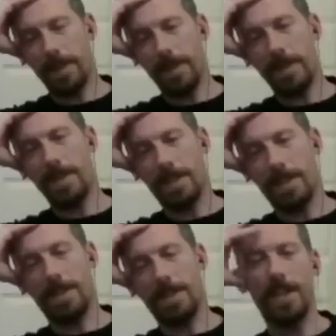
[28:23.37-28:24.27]

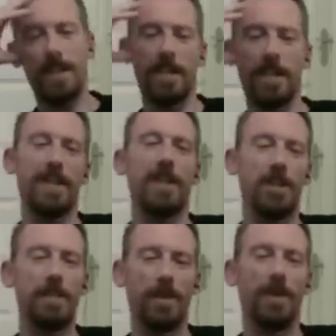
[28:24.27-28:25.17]
fantastic. So that's
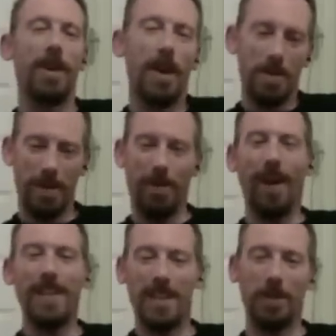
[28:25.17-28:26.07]
actually
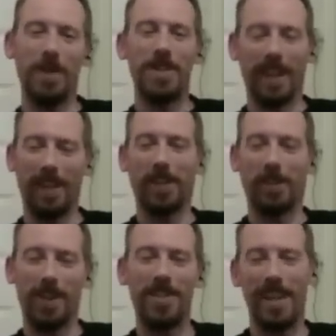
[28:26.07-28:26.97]
providing almost something like a
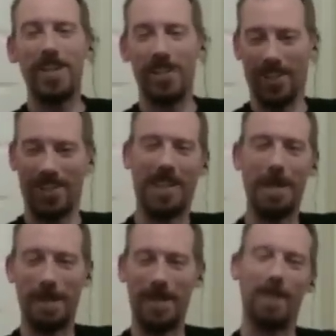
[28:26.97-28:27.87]
crustacean that's
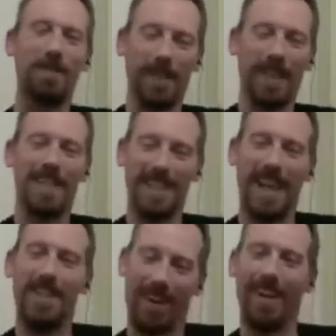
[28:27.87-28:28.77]
keeping something in
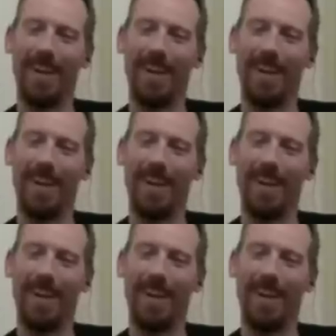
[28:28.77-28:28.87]
together.